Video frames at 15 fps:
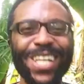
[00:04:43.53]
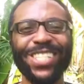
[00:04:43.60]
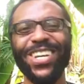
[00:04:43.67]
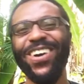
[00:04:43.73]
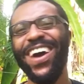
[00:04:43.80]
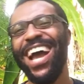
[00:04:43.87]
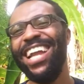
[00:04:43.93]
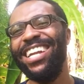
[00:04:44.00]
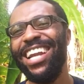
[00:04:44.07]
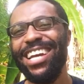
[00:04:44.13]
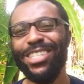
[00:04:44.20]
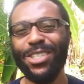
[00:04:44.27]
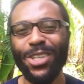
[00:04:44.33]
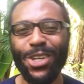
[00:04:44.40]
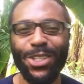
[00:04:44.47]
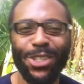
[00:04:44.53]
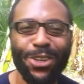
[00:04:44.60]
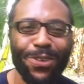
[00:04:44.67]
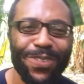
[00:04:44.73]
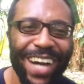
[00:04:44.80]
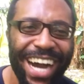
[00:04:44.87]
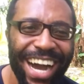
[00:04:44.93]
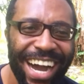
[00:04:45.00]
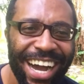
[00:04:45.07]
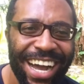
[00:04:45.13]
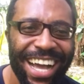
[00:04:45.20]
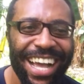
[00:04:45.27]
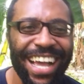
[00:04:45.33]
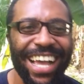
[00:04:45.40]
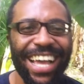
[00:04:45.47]
So Headless YouTuber
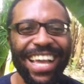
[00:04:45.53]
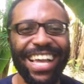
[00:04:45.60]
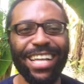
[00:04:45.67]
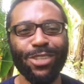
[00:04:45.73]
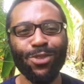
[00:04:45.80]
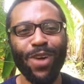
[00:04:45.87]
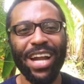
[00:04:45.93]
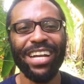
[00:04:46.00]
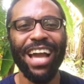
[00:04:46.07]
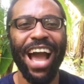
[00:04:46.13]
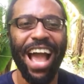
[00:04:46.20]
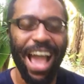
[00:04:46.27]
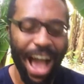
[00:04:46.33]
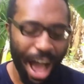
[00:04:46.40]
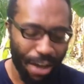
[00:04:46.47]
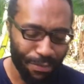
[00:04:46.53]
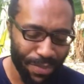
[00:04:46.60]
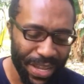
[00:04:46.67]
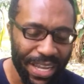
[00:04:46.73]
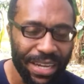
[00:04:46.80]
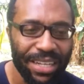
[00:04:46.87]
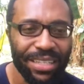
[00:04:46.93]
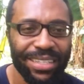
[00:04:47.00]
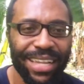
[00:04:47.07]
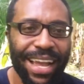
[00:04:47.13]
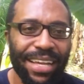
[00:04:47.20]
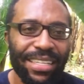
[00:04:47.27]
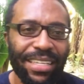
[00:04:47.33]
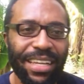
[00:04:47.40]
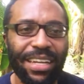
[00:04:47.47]
is one guy I've been
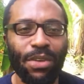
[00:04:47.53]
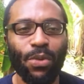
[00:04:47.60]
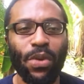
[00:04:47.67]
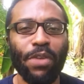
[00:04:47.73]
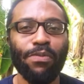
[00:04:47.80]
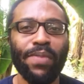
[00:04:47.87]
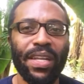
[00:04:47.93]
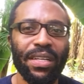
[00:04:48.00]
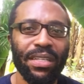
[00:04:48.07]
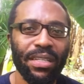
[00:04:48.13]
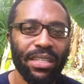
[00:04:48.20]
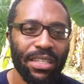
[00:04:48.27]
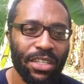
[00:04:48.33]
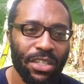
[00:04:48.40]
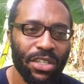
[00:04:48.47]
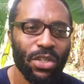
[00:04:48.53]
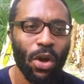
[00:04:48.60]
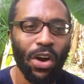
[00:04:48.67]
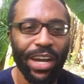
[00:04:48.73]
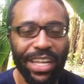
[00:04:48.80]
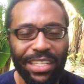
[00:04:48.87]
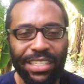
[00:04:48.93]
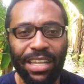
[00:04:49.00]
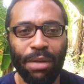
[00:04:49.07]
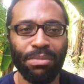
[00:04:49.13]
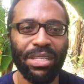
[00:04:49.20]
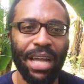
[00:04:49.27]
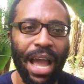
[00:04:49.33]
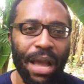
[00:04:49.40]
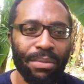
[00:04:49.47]
texting. We've been talking
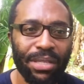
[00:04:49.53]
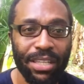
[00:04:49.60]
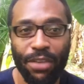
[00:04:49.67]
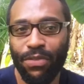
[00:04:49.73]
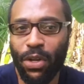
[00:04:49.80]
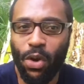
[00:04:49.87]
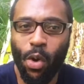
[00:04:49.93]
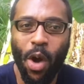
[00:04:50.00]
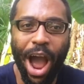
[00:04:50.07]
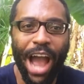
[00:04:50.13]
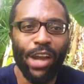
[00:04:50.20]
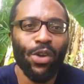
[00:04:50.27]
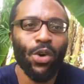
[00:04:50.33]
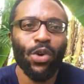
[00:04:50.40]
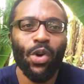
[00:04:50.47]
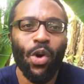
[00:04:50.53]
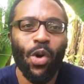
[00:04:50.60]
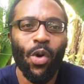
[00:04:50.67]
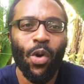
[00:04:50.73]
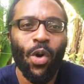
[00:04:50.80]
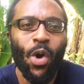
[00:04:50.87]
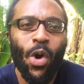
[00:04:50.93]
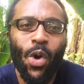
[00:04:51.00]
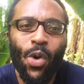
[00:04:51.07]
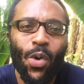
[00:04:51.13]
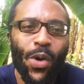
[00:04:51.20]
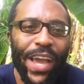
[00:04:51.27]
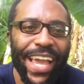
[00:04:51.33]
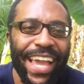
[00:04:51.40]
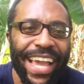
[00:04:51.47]
sometimes, even though I don't know
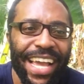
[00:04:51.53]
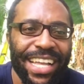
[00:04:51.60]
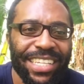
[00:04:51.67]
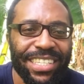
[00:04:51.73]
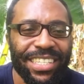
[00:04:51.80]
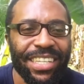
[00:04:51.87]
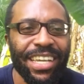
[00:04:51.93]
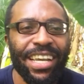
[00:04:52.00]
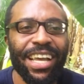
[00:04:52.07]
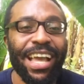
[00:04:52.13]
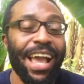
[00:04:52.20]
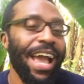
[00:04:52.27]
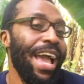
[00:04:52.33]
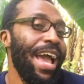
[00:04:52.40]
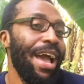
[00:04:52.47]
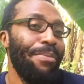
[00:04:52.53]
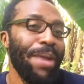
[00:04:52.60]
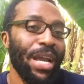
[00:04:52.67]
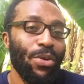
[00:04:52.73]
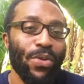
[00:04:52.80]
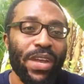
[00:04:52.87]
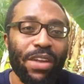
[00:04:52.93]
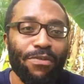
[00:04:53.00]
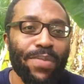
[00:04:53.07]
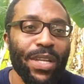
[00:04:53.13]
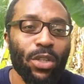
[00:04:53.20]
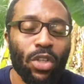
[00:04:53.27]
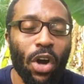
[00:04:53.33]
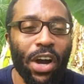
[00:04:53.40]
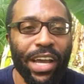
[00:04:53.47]
who he is, but we've
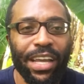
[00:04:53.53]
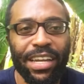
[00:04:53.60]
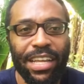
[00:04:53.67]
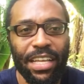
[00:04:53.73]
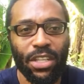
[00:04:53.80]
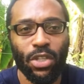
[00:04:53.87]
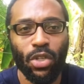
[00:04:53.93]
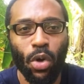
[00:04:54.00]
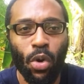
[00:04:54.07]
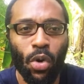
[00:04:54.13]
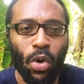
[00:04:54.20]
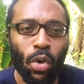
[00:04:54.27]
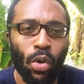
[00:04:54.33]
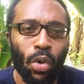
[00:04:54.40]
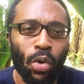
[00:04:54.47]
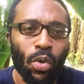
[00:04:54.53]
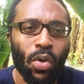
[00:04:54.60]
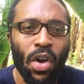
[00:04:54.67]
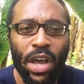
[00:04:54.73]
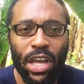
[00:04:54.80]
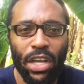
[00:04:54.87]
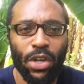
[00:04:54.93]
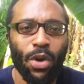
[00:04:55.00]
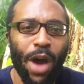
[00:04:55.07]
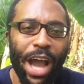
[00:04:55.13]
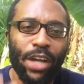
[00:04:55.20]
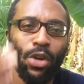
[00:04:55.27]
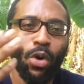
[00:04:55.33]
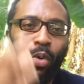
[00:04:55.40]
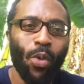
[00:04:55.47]
been talking. He's so cool. You know, I
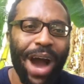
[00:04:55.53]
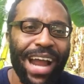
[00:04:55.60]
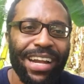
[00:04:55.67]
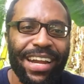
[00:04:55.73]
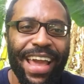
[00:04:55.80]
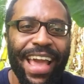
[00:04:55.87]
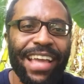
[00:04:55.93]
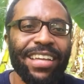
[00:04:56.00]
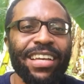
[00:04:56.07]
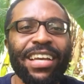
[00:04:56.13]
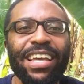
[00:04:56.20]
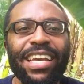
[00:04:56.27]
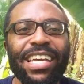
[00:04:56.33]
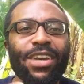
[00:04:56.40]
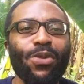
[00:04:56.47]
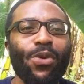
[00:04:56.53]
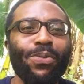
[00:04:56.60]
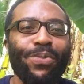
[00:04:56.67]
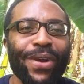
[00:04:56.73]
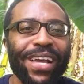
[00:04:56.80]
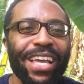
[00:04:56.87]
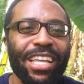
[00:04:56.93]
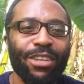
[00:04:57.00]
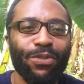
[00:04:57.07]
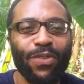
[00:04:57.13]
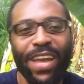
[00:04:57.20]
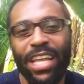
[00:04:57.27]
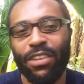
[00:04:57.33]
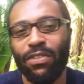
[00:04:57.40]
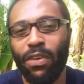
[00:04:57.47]
know one day he will bring his
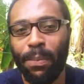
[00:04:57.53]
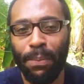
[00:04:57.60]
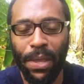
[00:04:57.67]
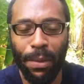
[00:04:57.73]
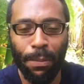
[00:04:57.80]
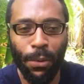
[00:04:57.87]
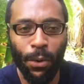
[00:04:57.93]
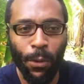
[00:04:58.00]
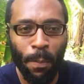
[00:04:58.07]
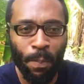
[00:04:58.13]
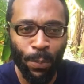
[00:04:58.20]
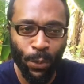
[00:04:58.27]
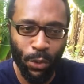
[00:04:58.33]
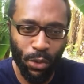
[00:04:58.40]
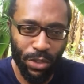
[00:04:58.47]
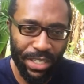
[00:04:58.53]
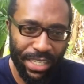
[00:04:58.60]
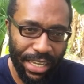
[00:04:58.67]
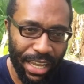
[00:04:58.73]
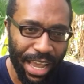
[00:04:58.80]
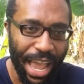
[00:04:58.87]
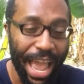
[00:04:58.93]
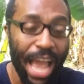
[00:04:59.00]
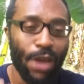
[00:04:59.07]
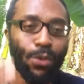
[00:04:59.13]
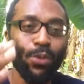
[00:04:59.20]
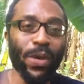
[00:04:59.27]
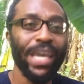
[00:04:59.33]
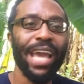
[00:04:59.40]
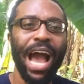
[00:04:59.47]
face for people to see, and
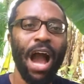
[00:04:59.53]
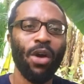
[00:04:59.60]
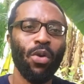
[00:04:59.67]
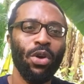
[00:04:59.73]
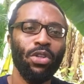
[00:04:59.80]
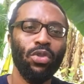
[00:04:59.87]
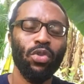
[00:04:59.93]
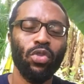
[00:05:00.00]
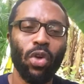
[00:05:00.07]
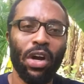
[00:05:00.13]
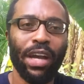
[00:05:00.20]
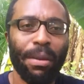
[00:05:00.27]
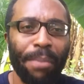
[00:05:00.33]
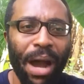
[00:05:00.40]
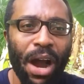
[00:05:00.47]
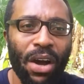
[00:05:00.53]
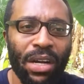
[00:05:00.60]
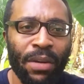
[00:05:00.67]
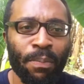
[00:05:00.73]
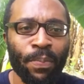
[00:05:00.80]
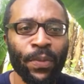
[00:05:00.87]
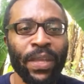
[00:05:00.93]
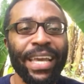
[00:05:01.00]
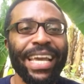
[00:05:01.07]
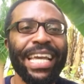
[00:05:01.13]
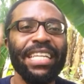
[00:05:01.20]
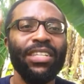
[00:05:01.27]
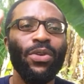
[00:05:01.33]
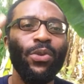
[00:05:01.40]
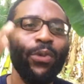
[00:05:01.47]
we are going to talk about
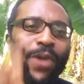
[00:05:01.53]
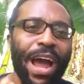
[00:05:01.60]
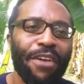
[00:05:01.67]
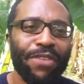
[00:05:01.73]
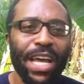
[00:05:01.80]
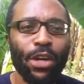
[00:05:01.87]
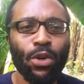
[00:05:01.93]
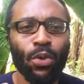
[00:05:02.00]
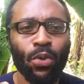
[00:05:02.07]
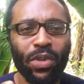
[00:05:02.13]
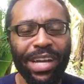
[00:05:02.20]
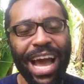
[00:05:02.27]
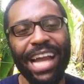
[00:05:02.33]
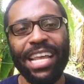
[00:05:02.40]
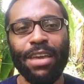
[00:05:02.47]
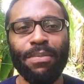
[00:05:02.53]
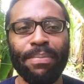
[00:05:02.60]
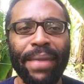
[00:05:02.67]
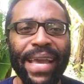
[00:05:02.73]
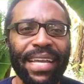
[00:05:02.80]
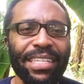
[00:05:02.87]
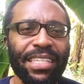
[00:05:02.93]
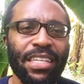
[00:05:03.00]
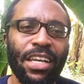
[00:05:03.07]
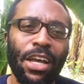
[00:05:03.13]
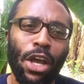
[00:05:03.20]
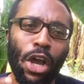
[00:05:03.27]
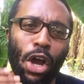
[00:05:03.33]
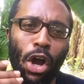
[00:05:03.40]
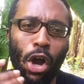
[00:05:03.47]
his revenue that he makes
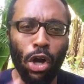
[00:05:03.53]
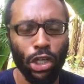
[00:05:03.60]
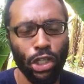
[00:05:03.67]
on